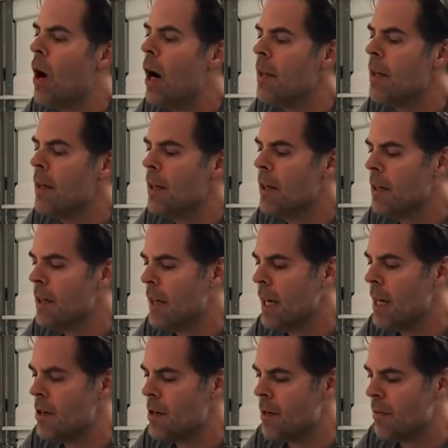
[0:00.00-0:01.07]
on the
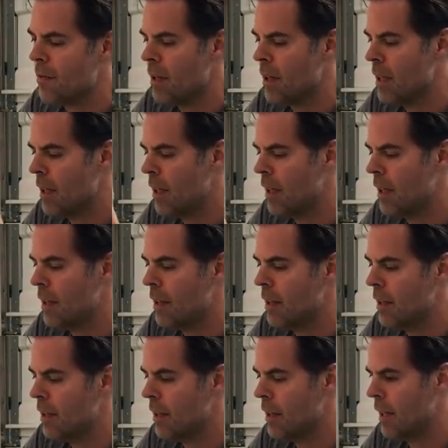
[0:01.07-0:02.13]
irrigation front, on
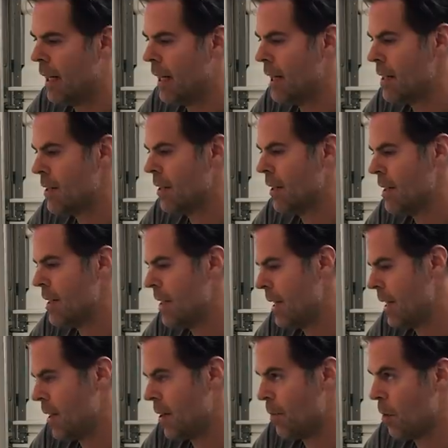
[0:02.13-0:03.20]
the I guess let's
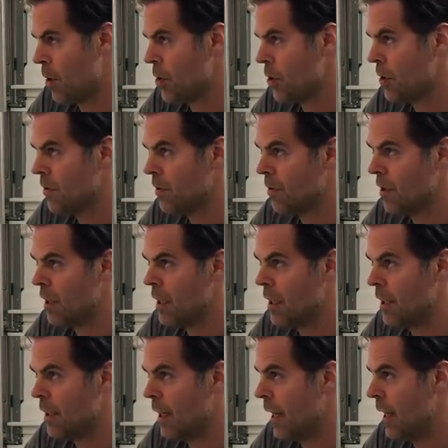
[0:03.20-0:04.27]
say commercial
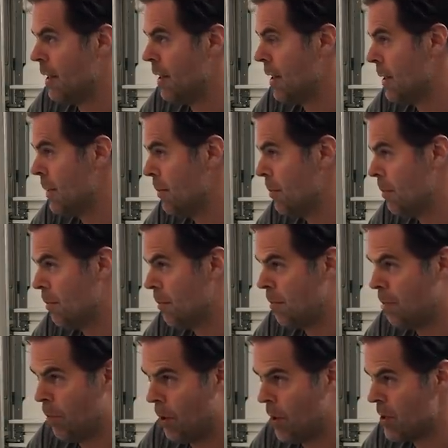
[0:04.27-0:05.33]
front and the
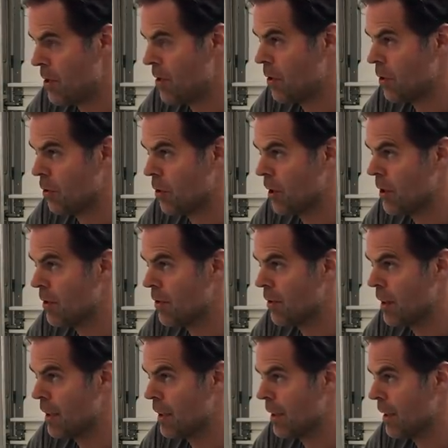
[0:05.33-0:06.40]
personal grow
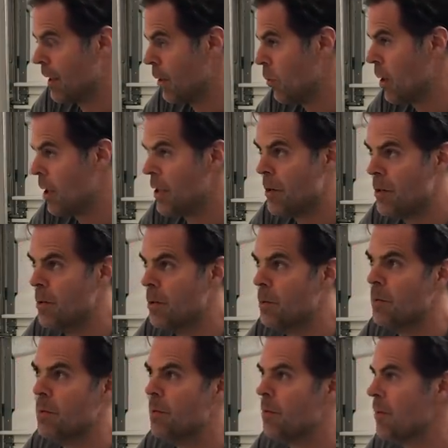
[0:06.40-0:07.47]
front, like what do you,
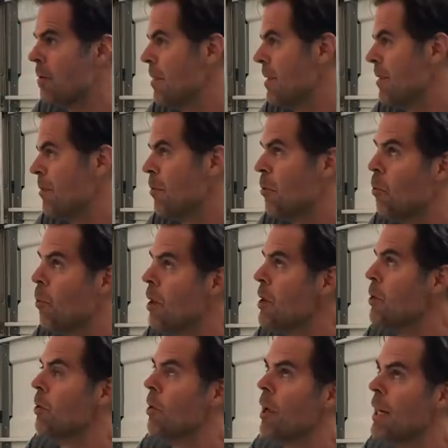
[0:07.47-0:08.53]
what do
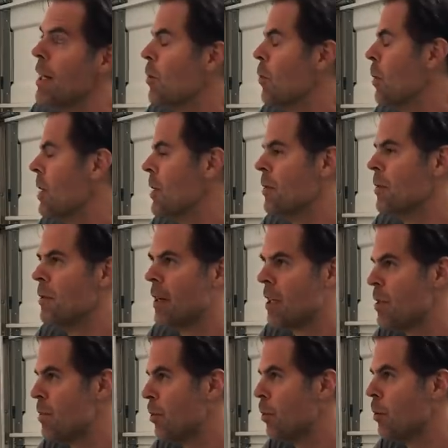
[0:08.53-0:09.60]
you like? What are you
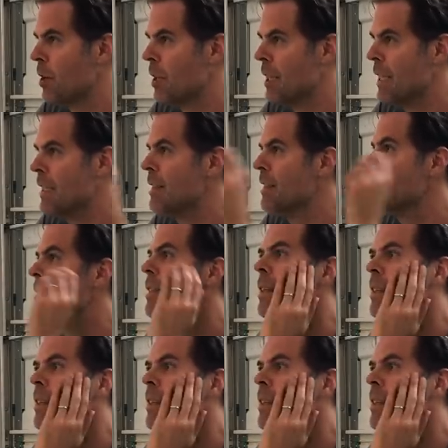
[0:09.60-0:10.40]
exploring?